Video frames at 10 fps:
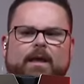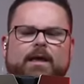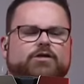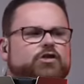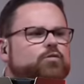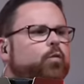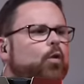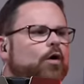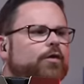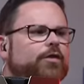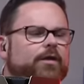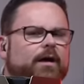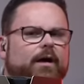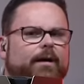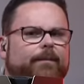is just worth
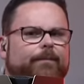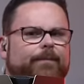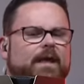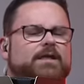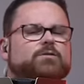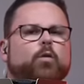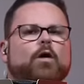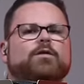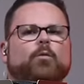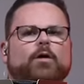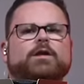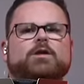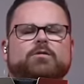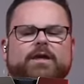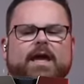um, it's worth more than
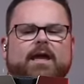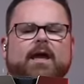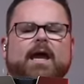you think.